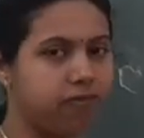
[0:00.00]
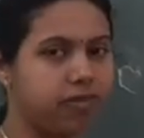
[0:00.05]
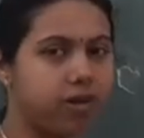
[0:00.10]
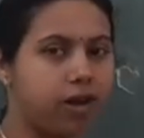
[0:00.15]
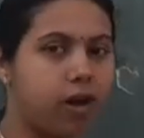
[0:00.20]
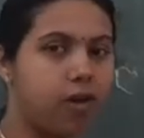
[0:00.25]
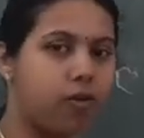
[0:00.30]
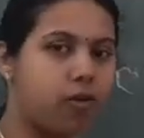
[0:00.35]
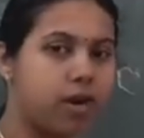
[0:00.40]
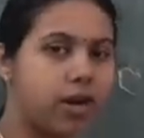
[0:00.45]

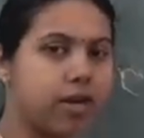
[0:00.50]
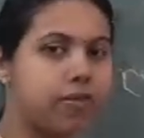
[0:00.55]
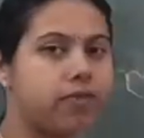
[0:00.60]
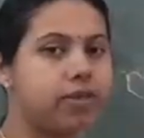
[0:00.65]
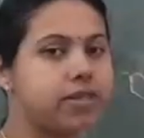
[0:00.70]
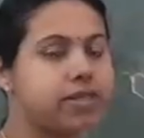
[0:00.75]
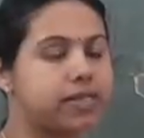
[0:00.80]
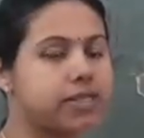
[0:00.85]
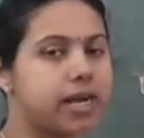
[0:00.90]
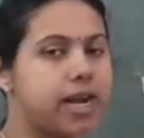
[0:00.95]
Now only
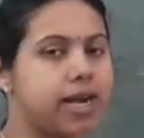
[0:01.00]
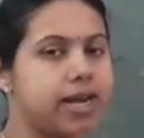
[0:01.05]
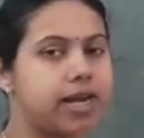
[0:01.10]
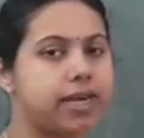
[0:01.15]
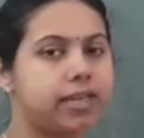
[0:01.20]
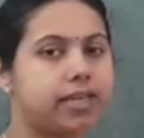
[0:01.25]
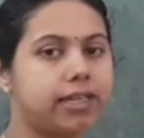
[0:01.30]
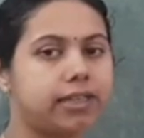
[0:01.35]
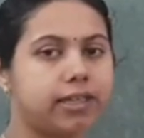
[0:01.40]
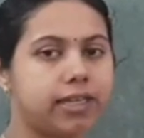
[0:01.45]
we
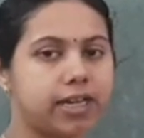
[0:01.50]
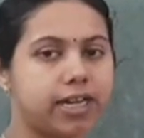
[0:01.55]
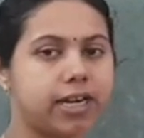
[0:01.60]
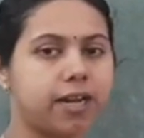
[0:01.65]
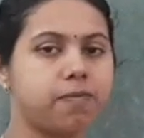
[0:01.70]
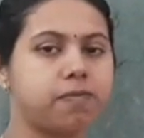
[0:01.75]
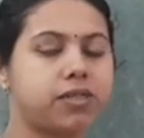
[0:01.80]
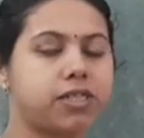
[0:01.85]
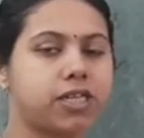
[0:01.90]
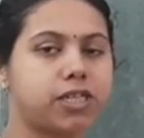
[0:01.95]
studied the
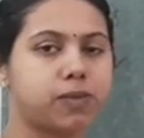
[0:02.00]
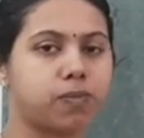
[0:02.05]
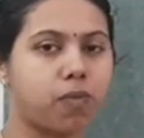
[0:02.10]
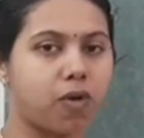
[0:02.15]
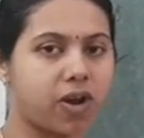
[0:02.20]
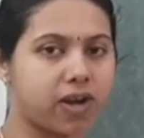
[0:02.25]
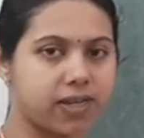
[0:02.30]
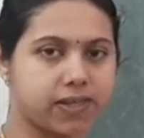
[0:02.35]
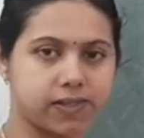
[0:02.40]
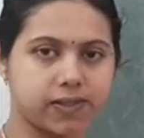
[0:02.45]
theorem
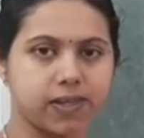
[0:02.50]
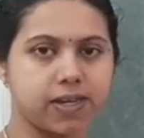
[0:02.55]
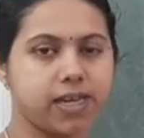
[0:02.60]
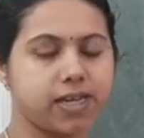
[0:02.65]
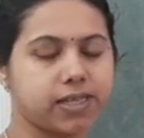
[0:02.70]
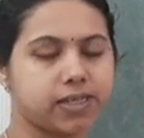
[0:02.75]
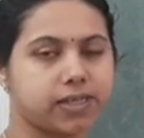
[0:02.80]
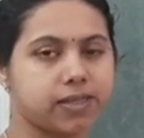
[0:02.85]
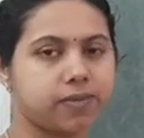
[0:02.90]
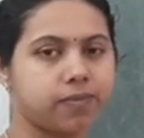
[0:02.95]

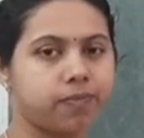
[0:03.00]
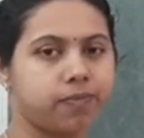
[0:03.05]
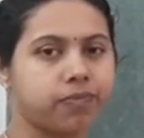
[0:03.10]
6.6.